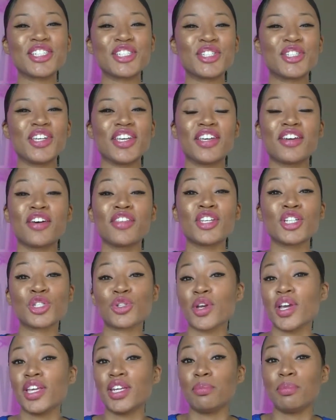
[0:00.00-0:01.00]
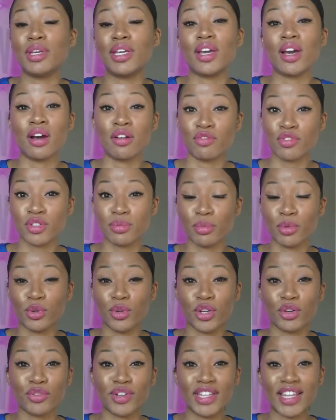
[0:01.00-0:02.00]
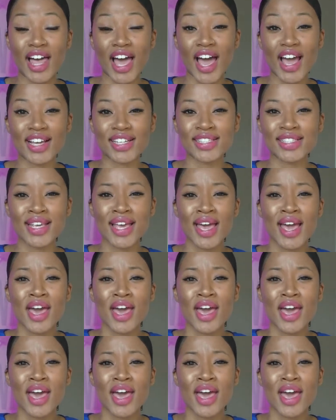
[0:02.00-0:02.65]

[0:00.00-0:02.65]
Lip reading: to get on the train and be comfortable and relax.